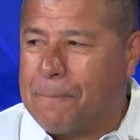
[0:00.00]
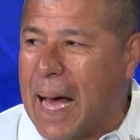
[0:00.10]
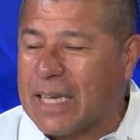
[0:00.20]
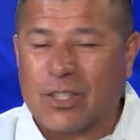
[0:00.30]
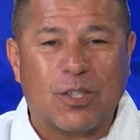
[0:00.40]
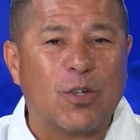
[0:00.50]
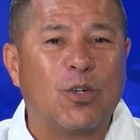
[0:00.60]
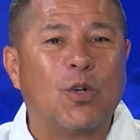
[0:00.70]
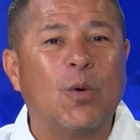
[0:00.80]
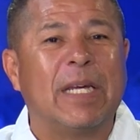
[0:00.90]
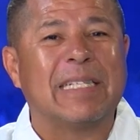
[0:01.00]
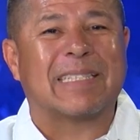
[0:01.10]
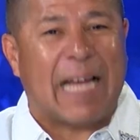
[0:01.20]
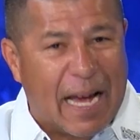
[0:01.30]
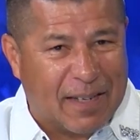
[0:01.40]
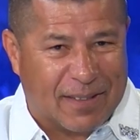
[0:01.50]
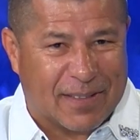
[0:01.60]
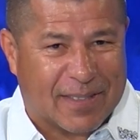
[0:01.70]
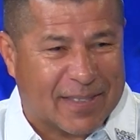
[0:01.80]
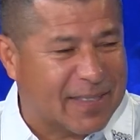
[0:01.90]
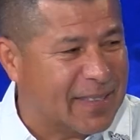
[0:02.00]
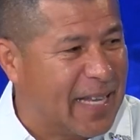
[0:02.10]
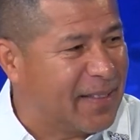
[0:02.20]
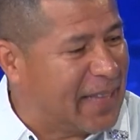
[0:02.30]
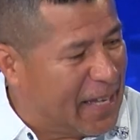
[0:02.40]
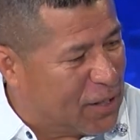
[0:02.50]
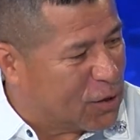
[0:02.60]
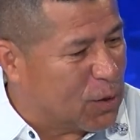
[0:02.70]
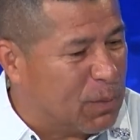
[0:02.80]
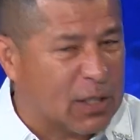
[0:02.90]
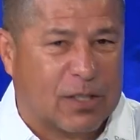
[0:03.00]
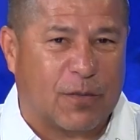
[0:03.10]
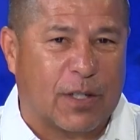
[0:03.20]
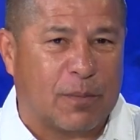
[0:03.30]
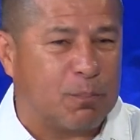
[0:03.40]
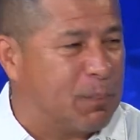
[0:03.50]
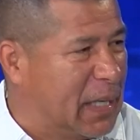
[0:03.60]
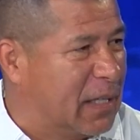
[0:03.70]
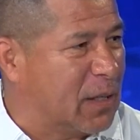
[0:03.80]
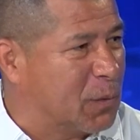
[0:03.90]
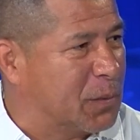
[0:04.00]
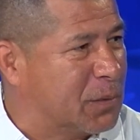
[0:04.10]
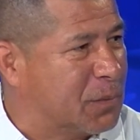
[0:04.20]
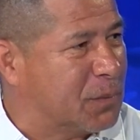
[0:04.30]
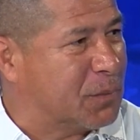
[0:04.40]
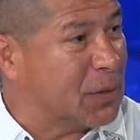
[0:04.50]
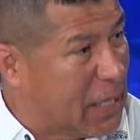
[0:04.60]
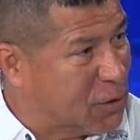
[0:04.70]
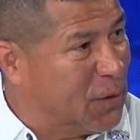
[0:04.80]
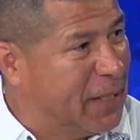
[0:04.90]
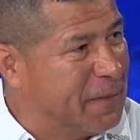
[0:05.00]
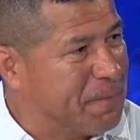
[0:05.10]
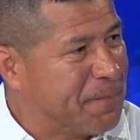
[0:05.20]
Pastor Luis Saenz, And thank you so much for being here with us, Luis.